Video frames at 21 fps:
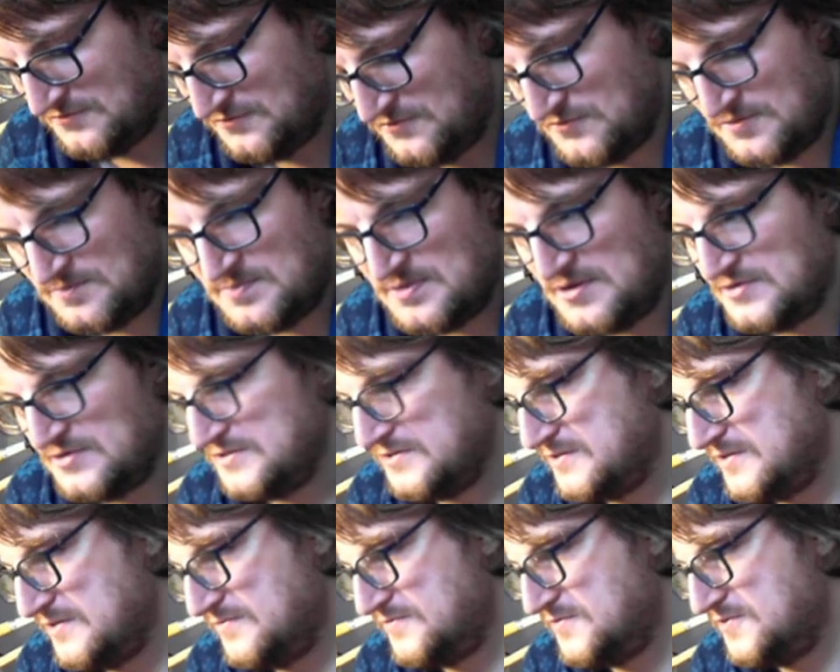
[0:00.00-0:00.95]
with the
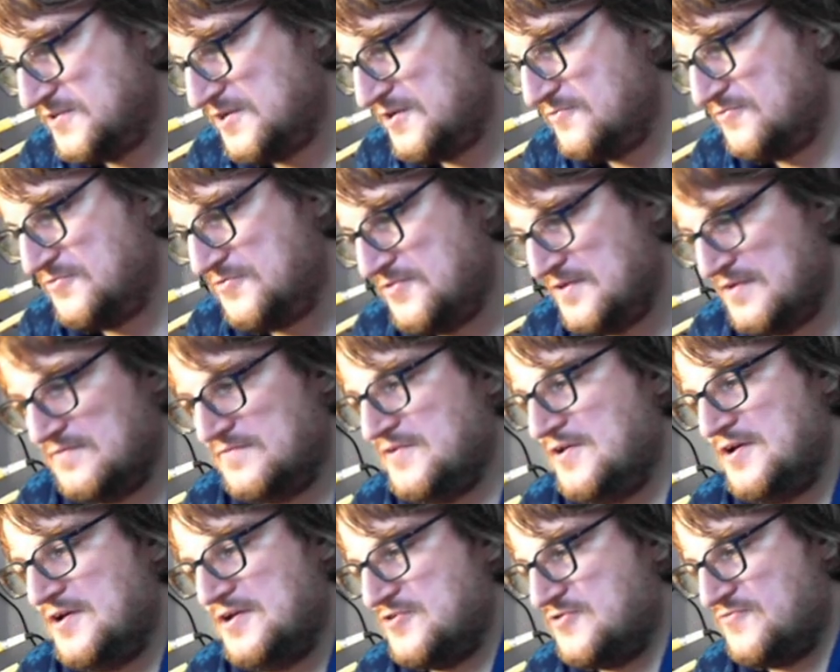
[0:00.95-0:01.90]
positive. This whole thing of
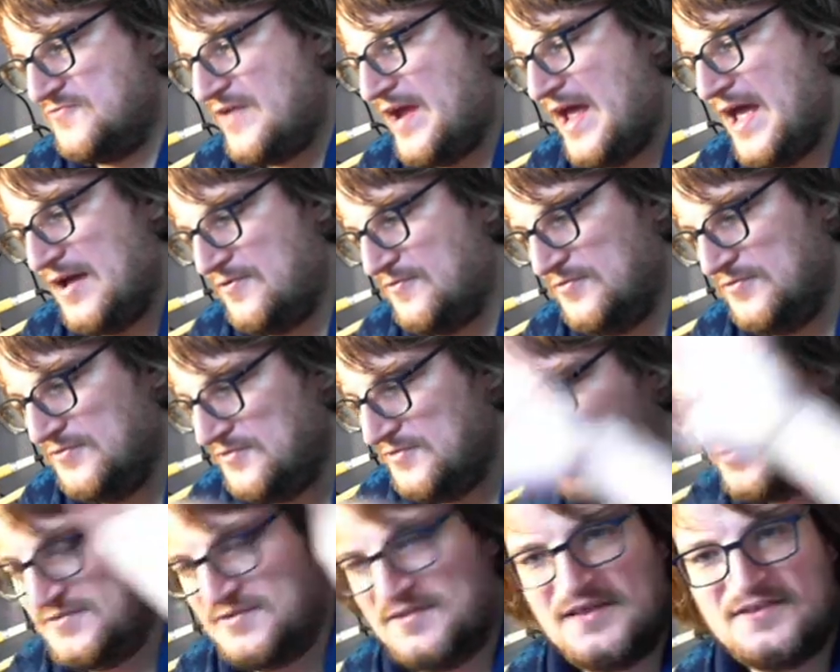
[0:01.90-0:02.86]
like ground,
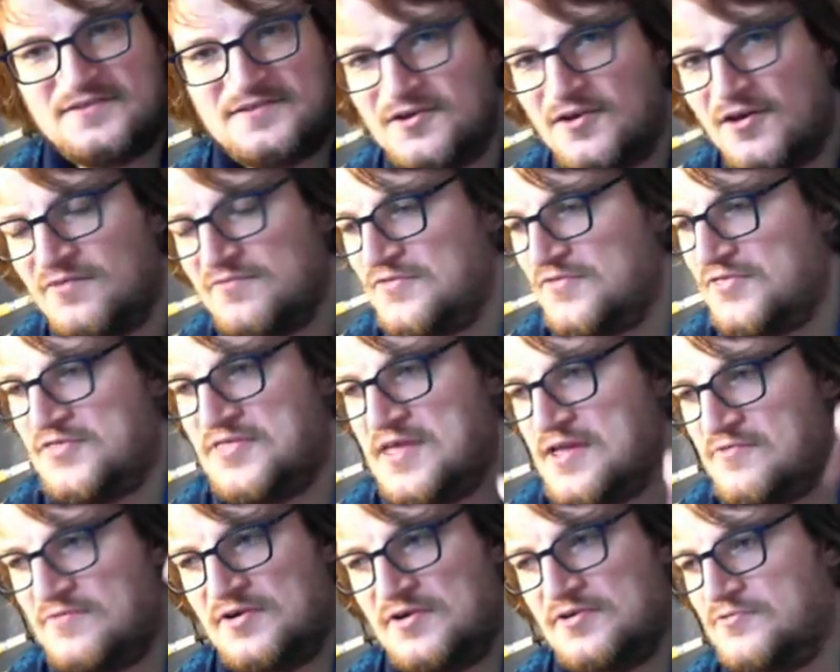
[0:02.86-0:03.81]
there's a lot of
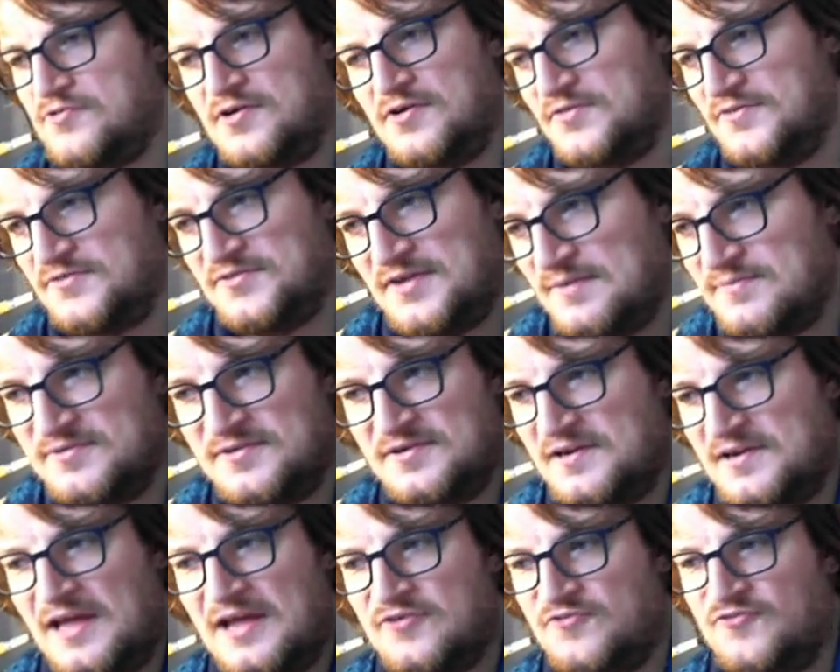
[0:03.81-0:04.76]
ethereal concepts in
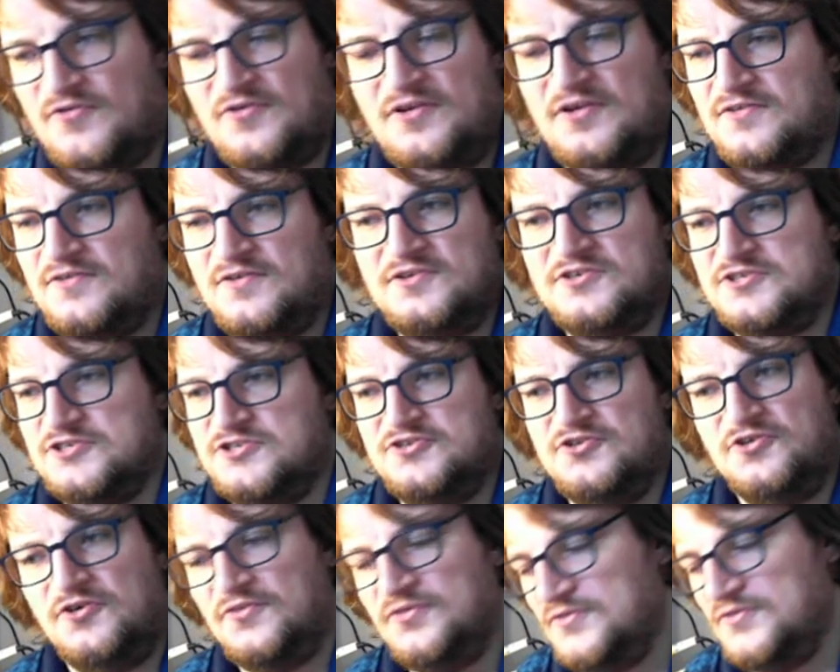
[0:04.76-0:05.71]
electronics that are just
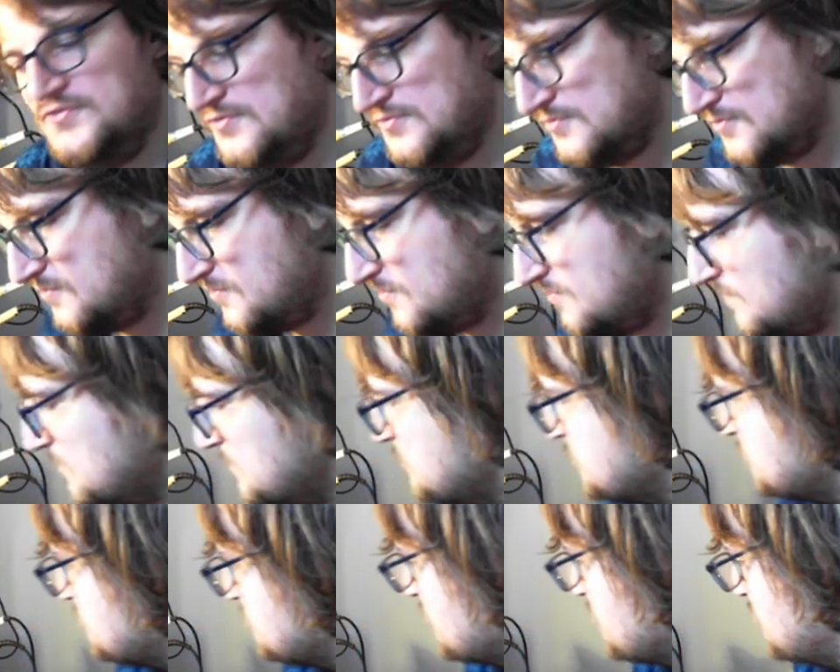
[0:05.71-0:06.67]
nonsense.
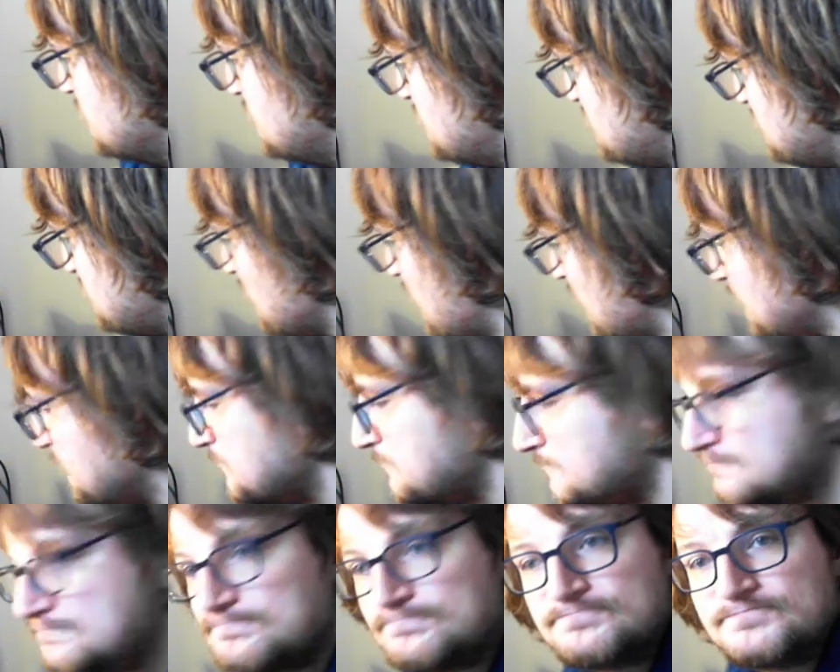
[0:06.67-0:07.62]
So
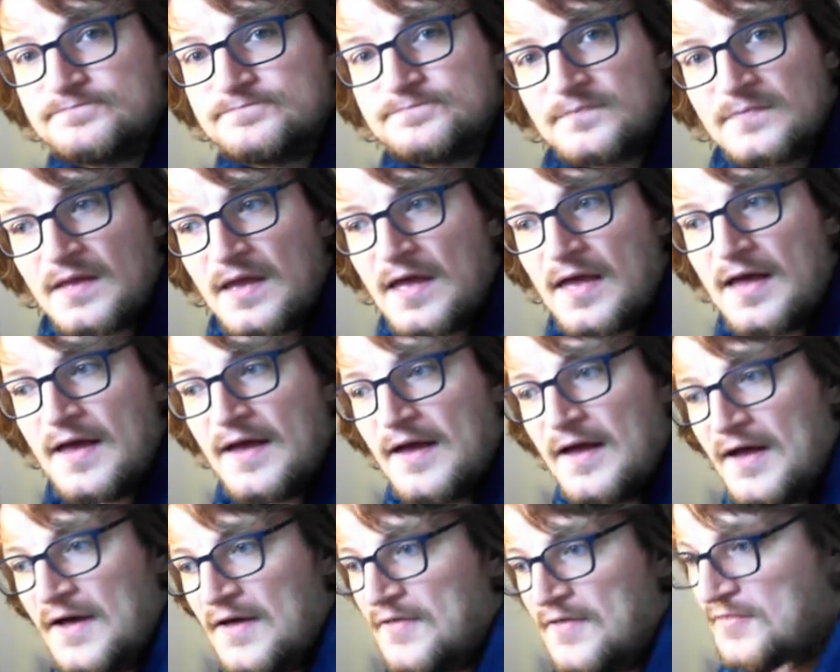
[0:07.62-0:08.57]

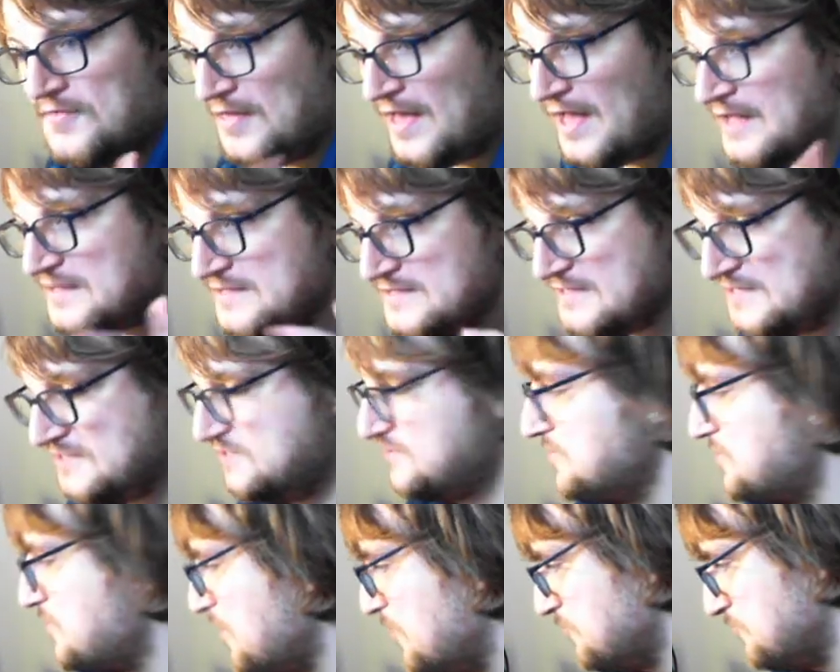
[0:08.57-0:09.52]
that is
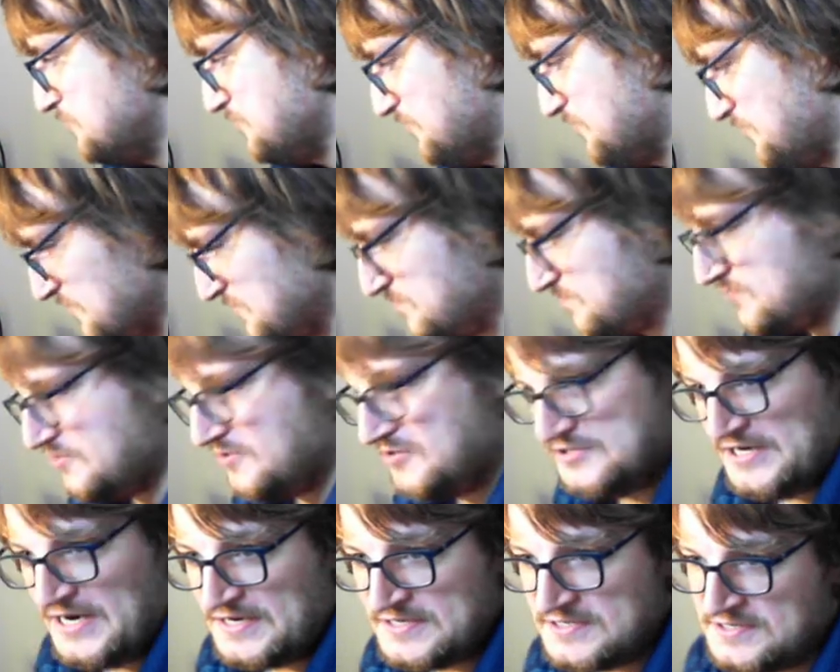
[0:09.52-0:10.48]
the goal of this
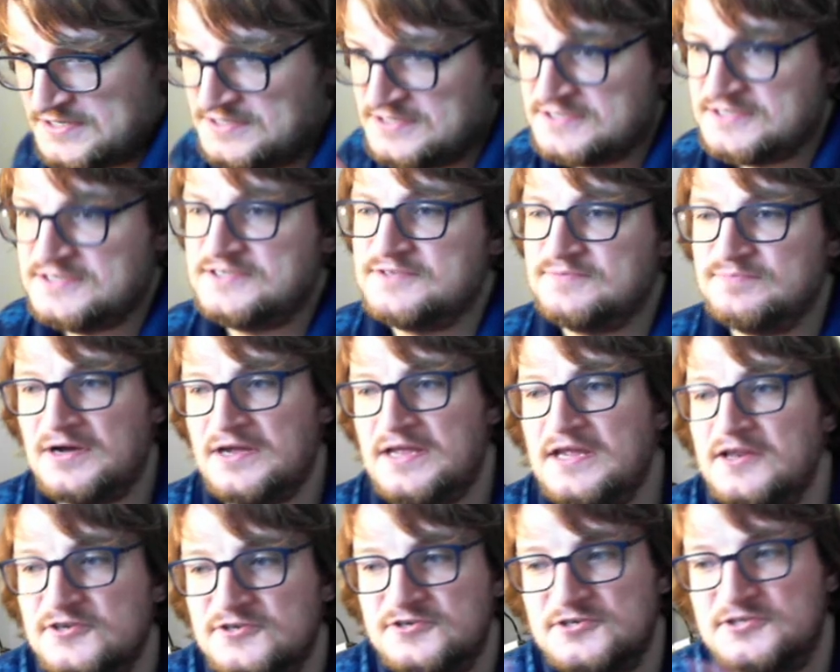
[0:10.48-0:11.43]
project, and this is my
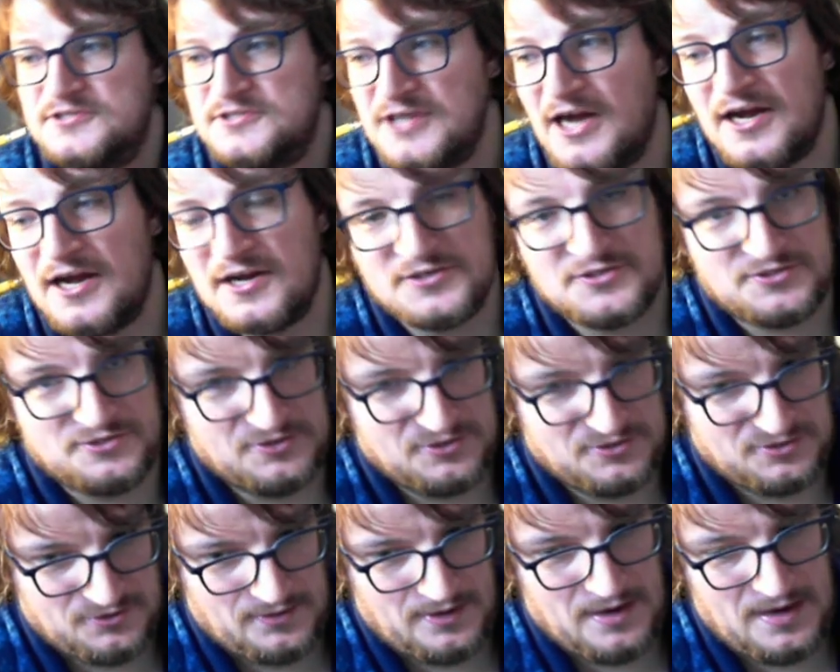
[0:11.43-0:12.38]
introduction
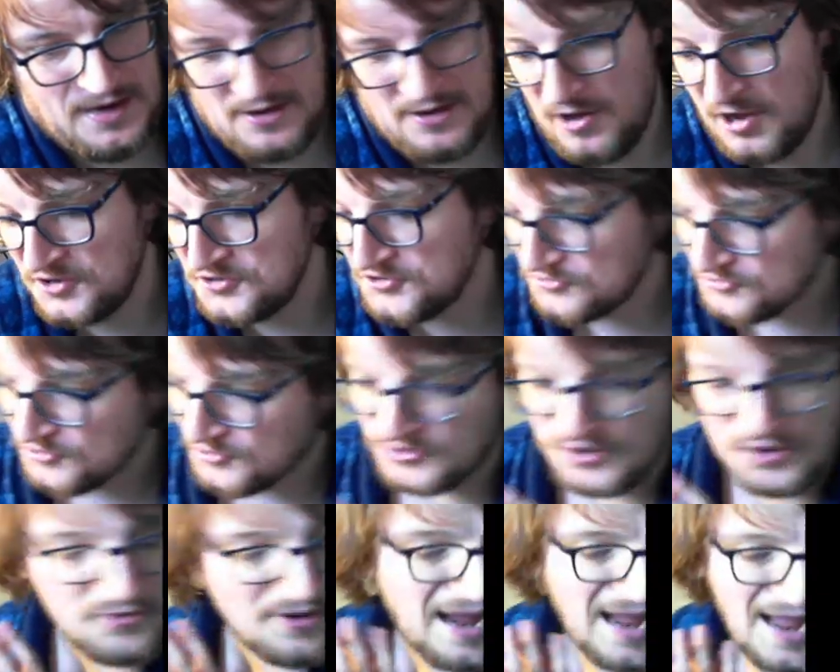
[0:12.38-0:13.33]
to it. Now, I do not
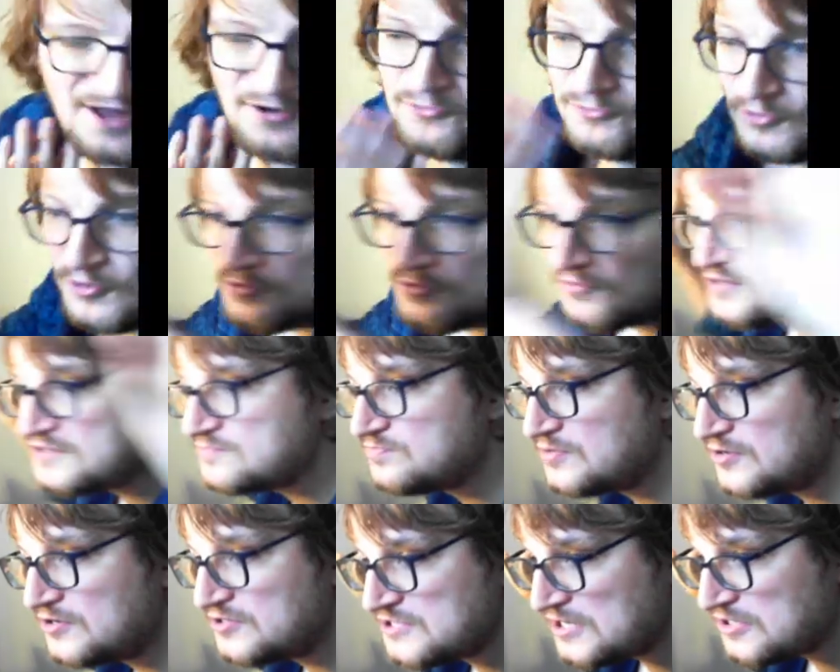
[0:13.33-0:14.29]
know how long this
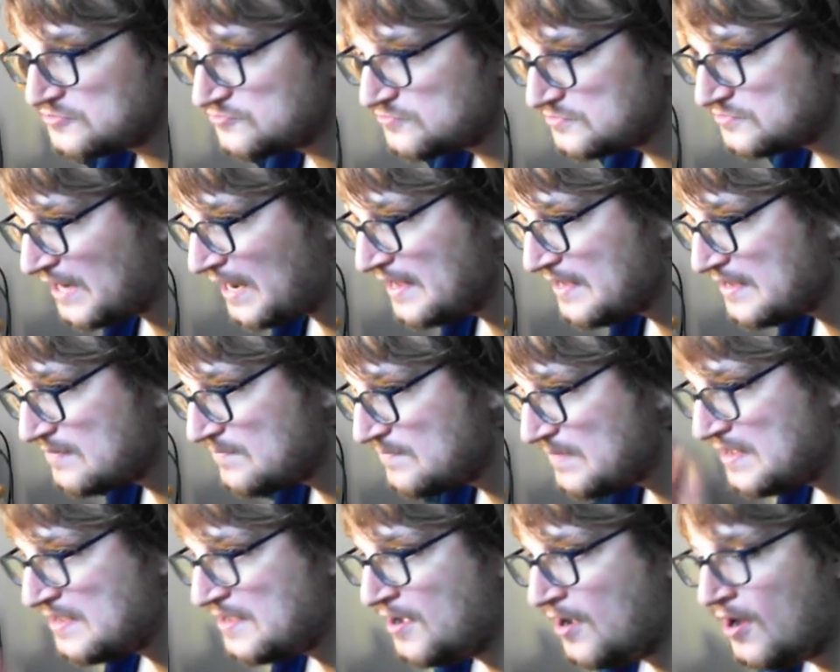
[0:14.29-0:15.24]
project will take
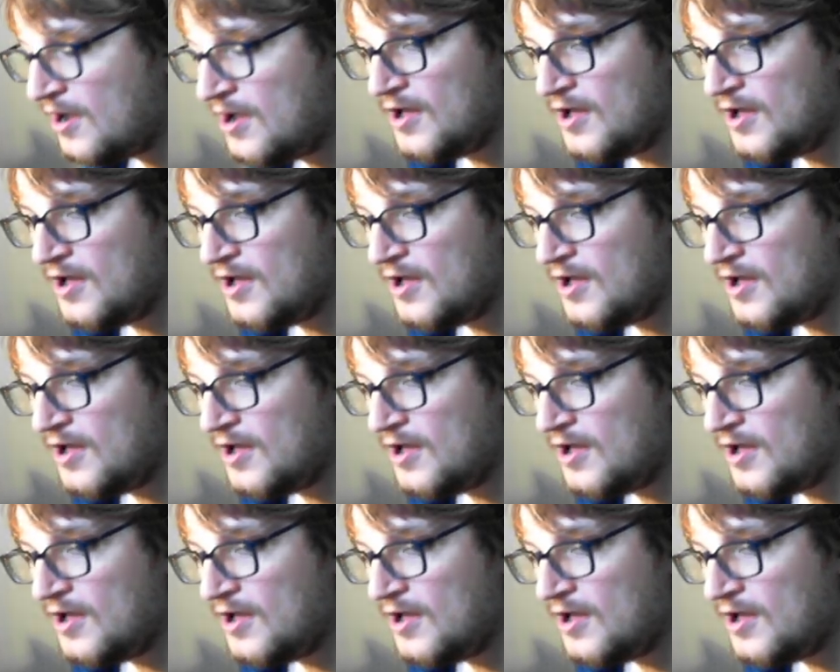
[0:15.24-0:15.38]
me.